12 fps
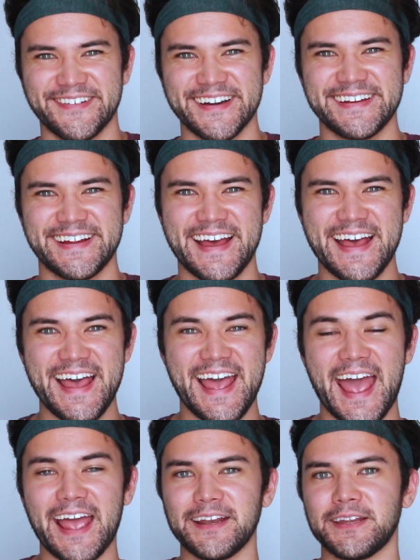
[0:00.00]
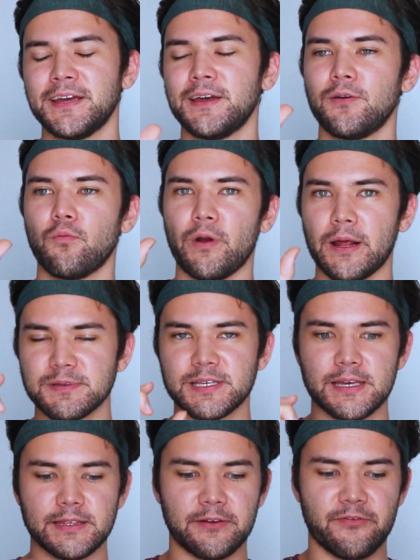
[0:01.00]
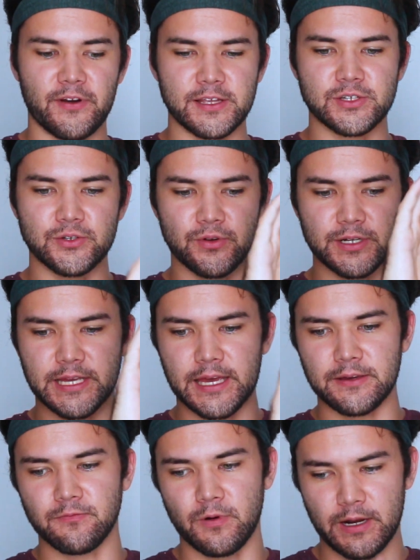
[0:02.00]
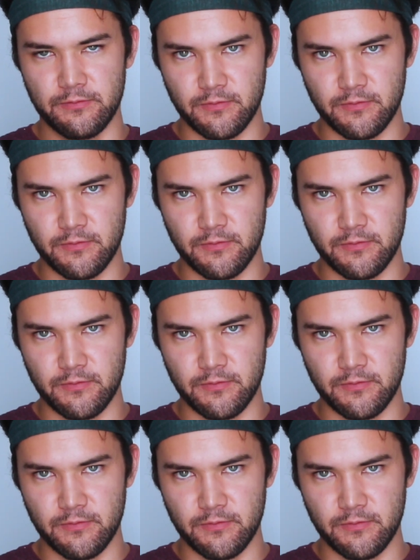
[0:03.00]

right? And when I'm saying like friends who were take, when,